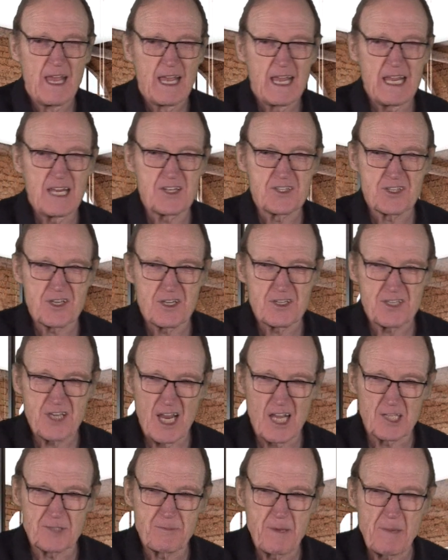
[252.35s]
is
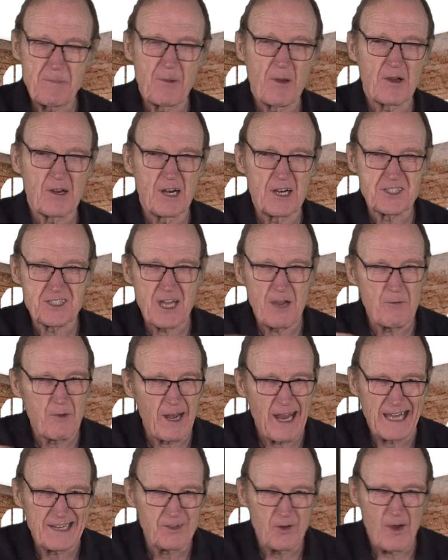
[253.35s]
salespeople are going to say,
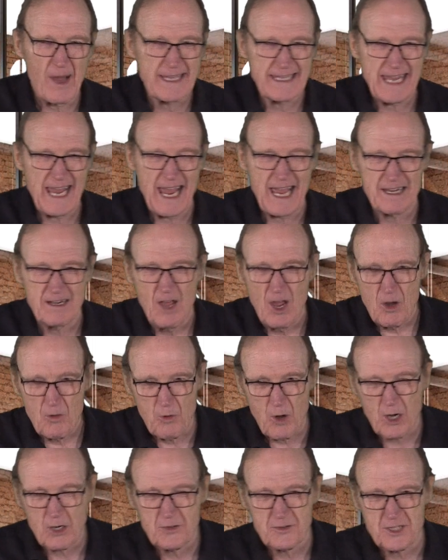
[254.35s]
well, I know I can't
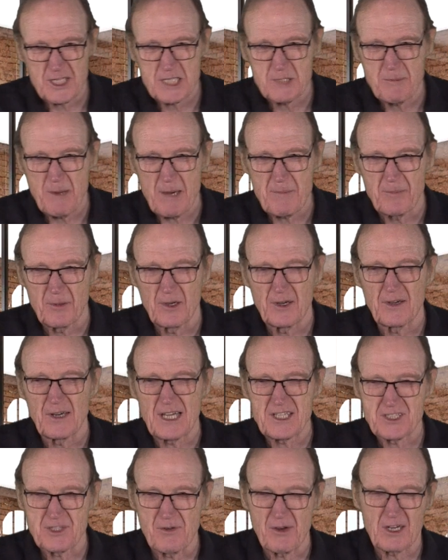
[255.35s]
work with these people
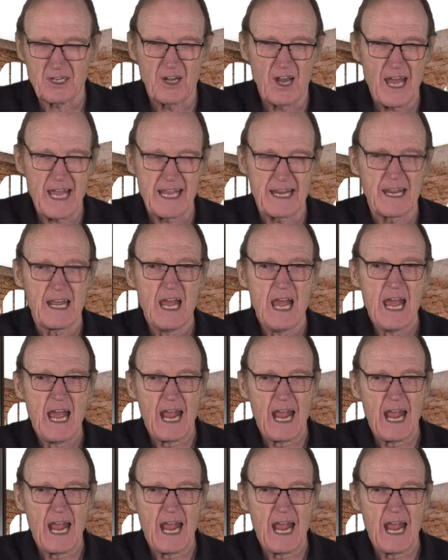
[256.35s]
unless they're a client,